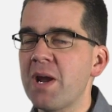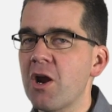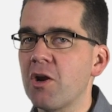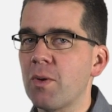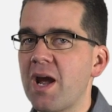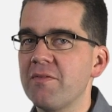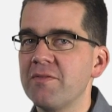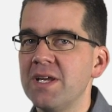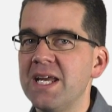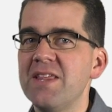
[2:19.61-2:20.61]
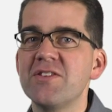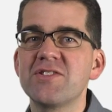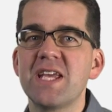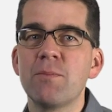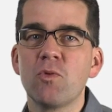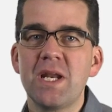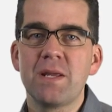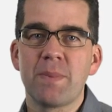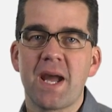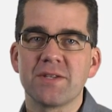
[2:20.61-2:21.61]
paragraph in the same
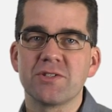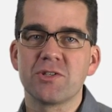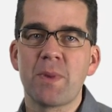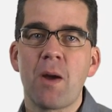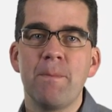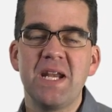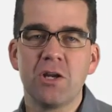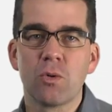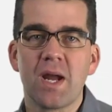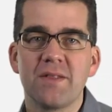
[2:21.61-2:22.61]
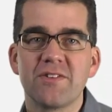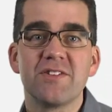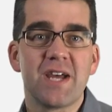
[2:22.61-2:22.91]
reading passage about meteorites and